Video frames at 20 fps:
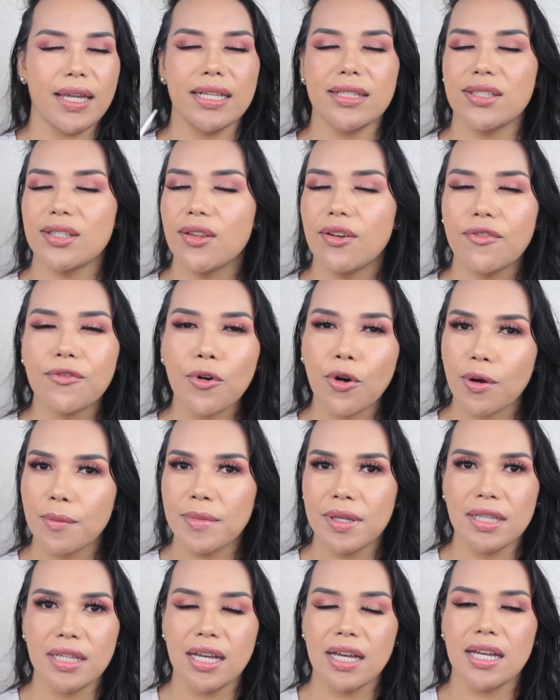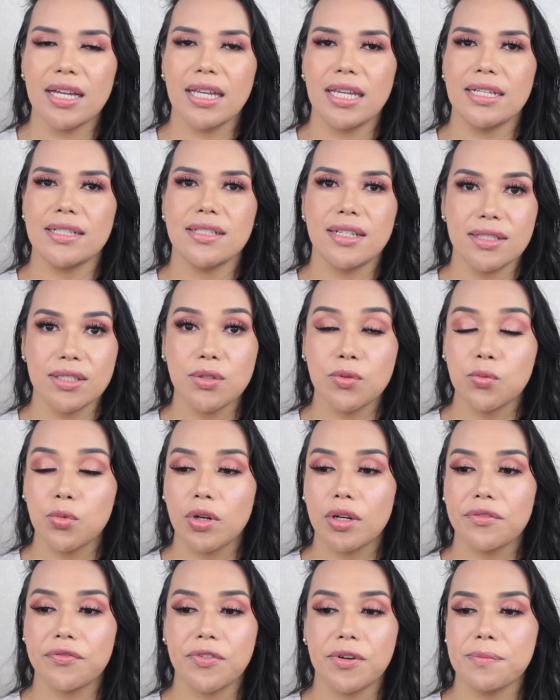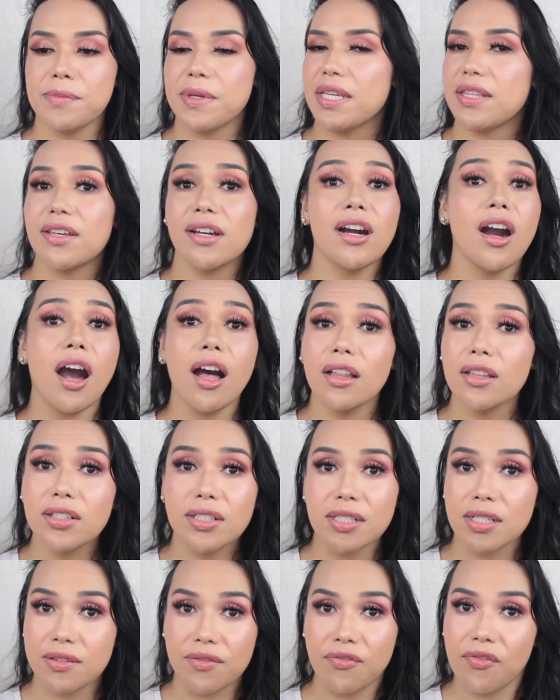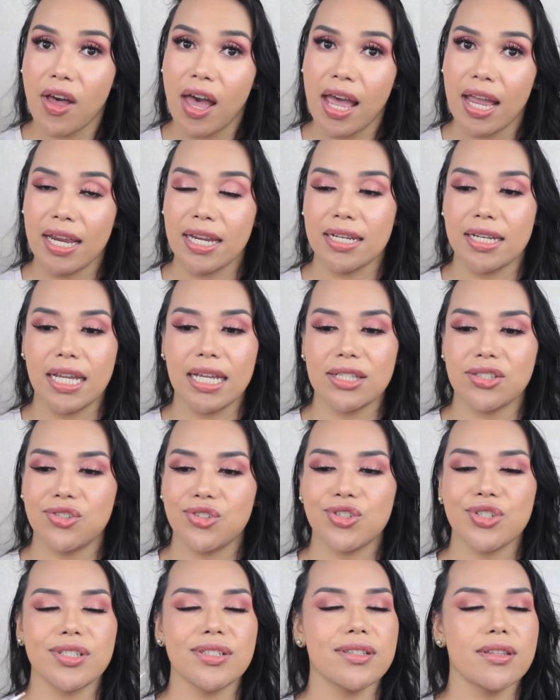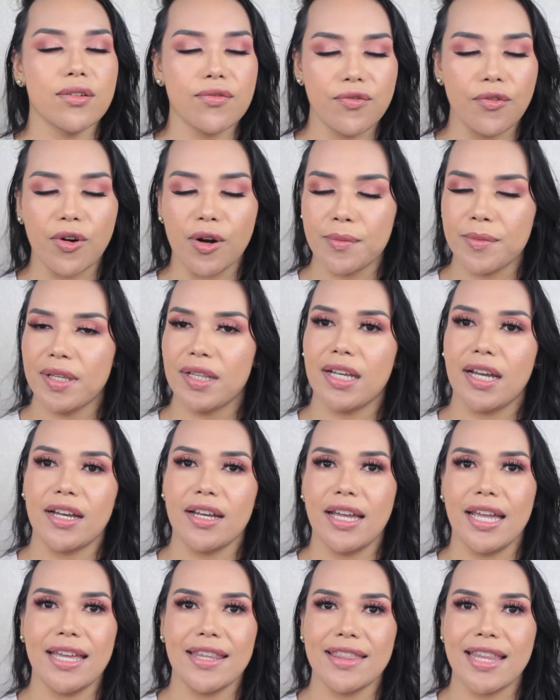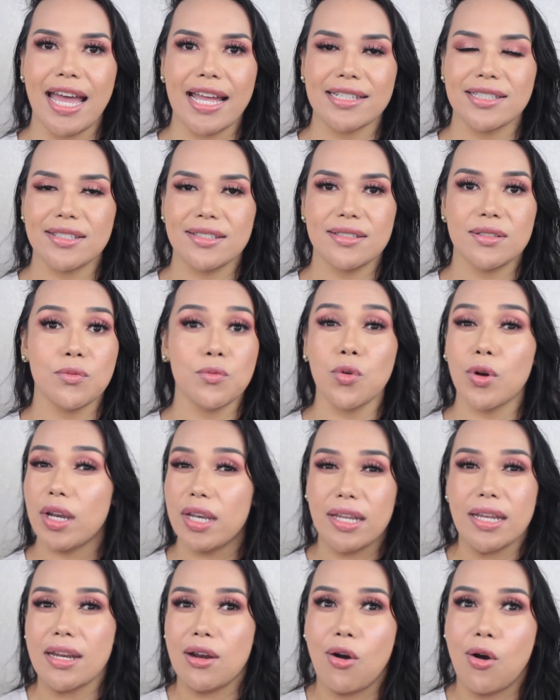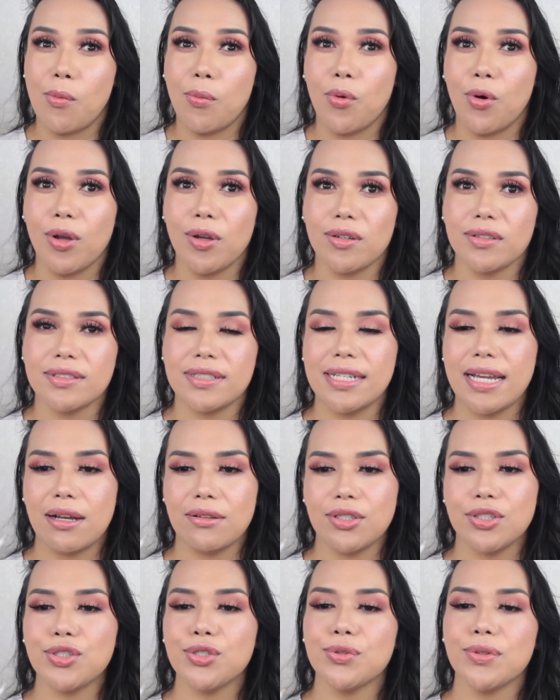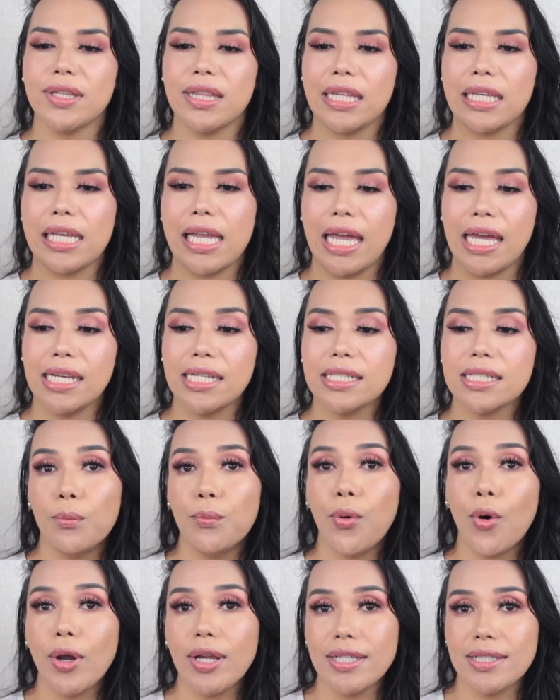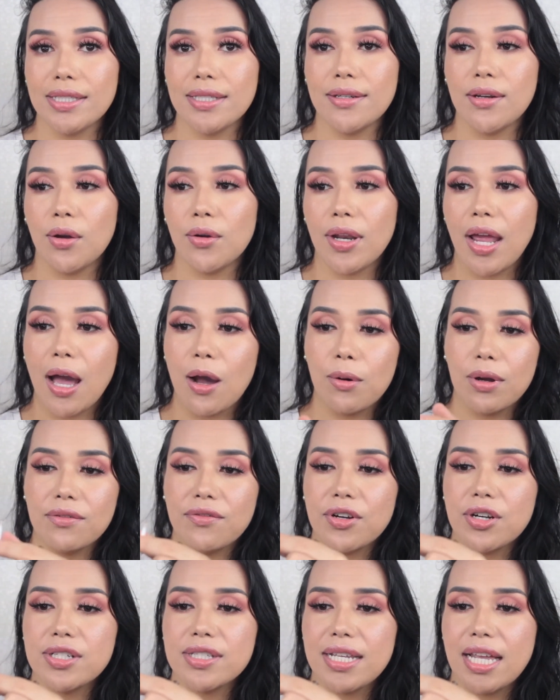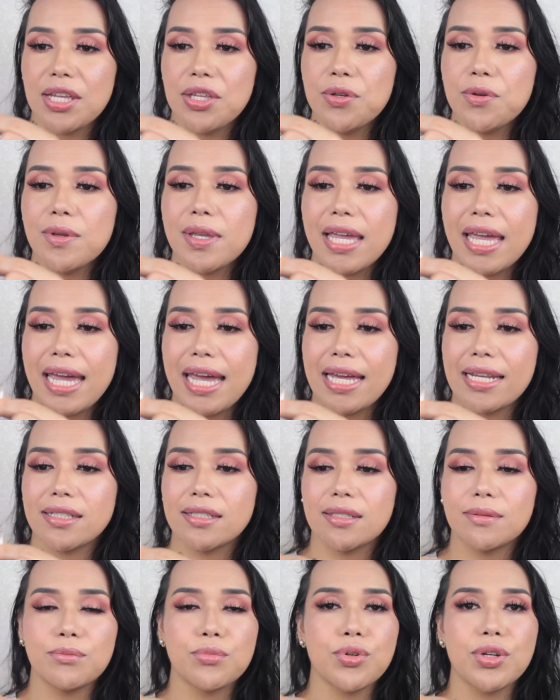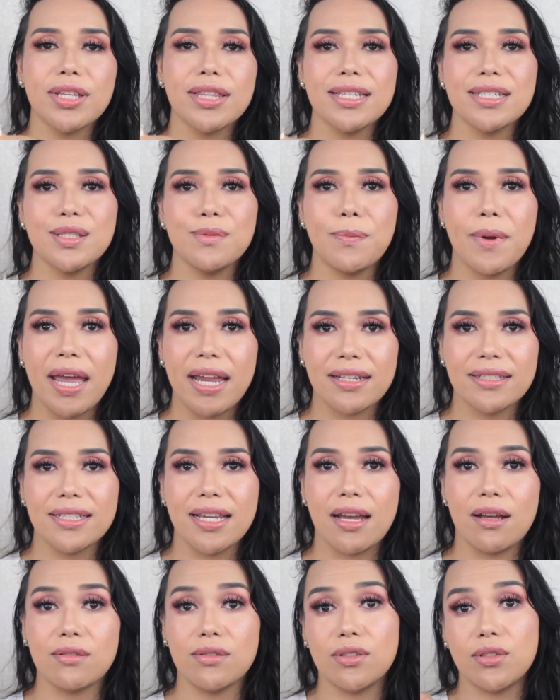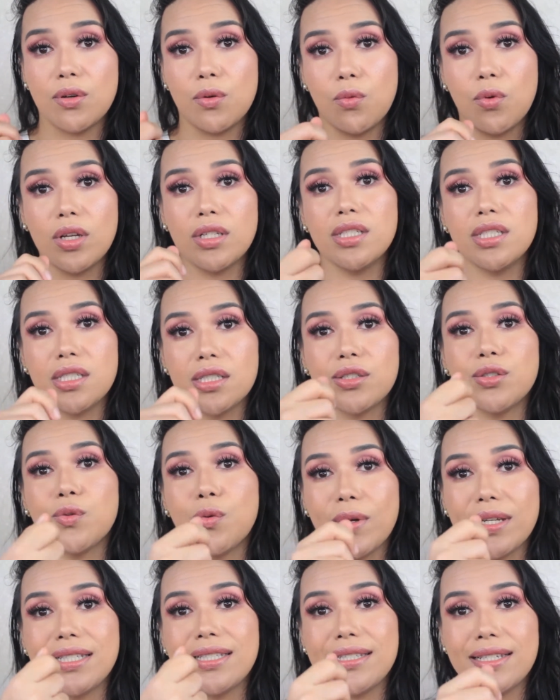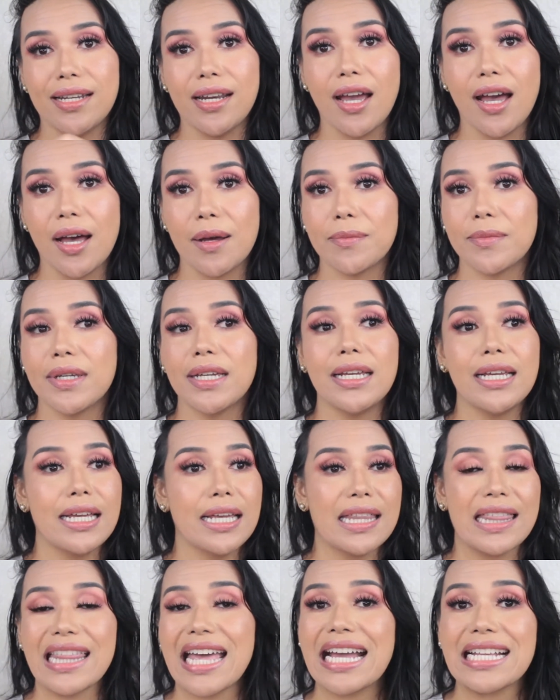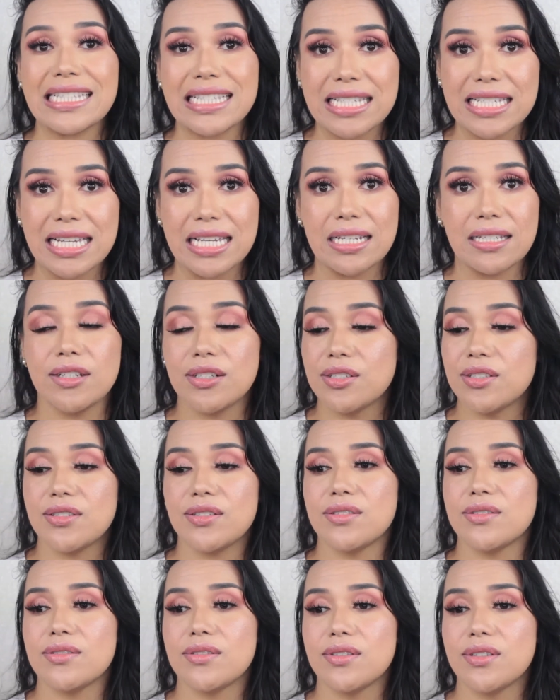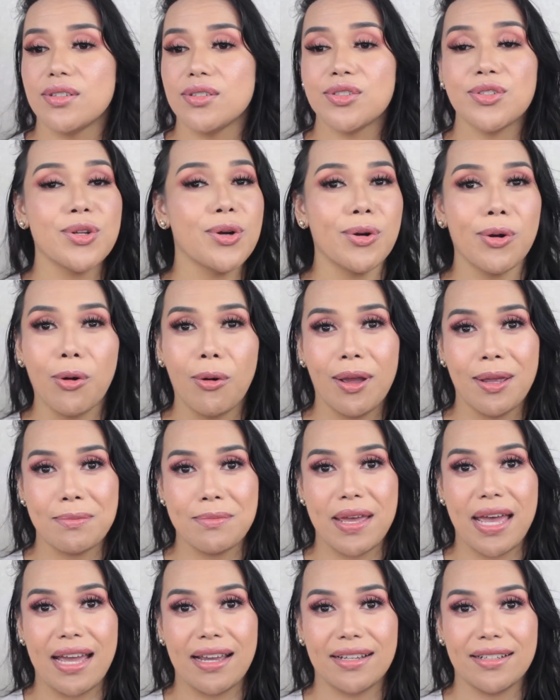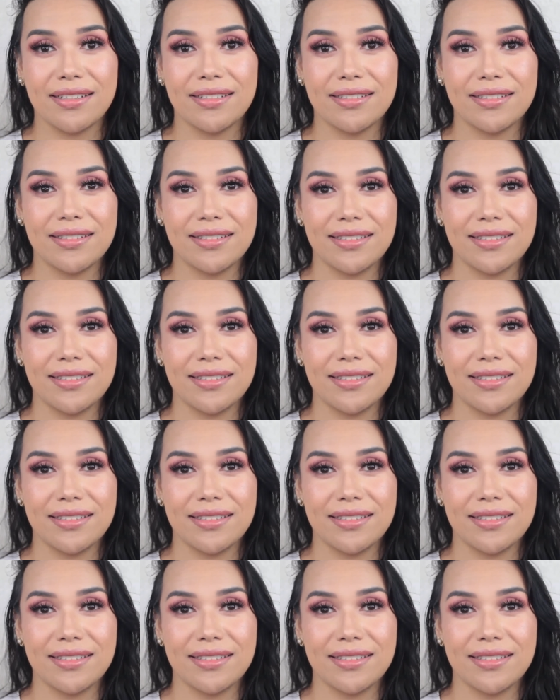It's the formula. It doesn't work for me. The color's fine. It's just the formula, and that's what it all boils down to in the end. Point to note, however, is that you can't bring this back down. So once you twist it up, that's it. There's no going back.